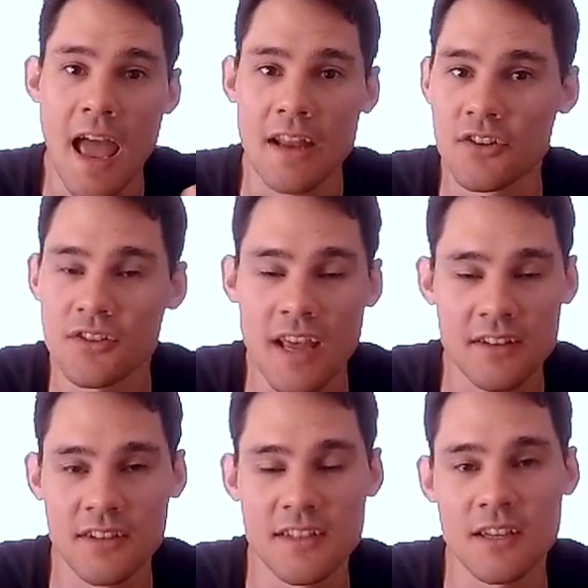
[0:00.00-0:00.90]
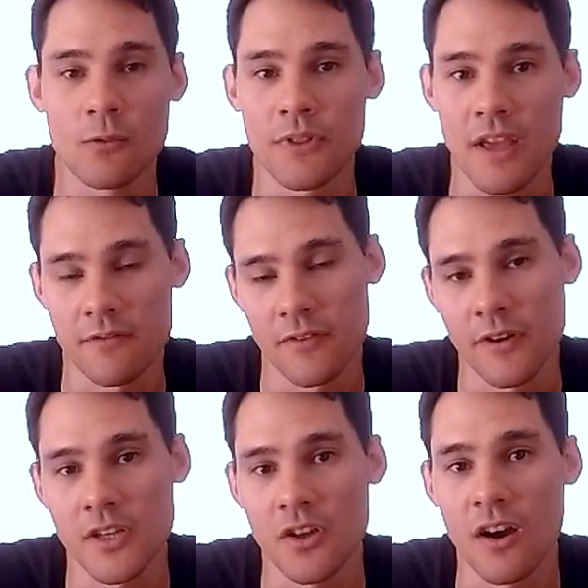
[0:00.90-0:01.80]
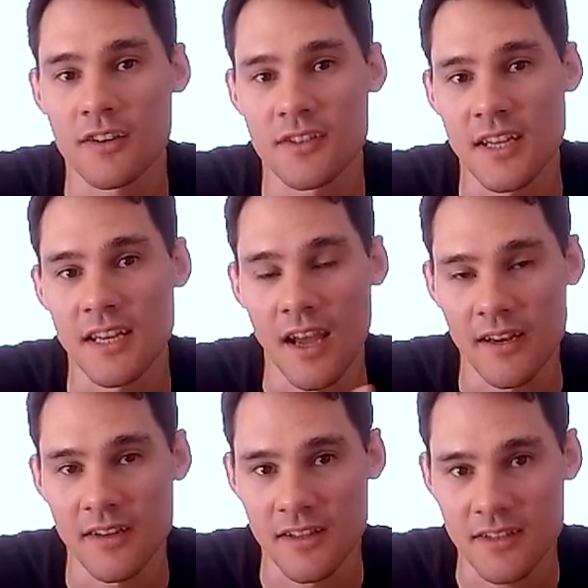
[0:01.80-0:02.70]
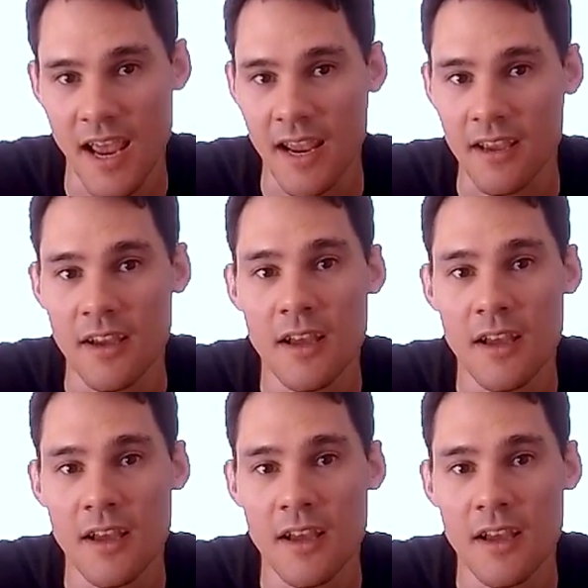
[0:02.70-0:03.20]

and just had to deal with that very dark scene under the tank.